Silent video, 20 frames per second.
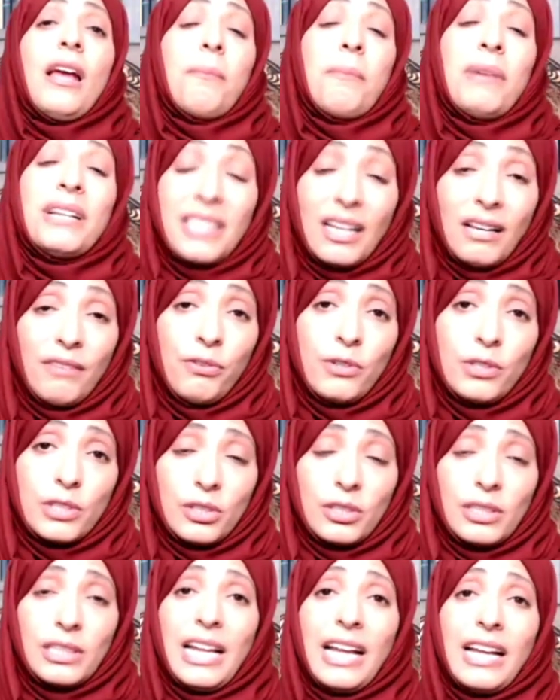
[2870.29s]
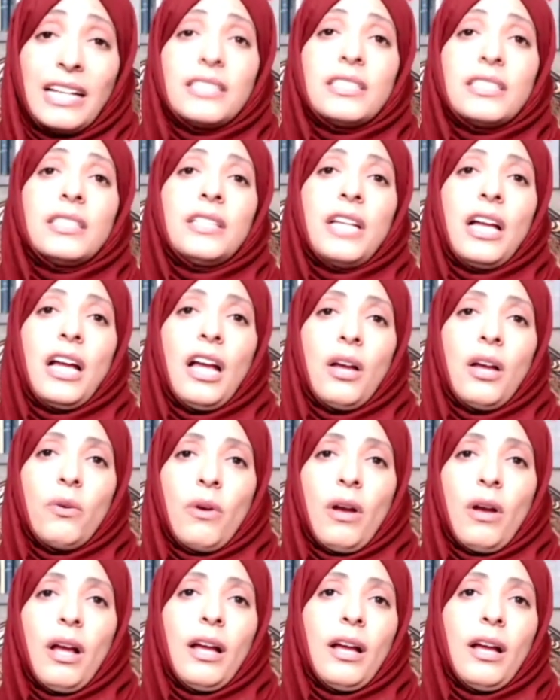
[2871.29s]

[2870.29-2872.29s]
But unfortunately, until now,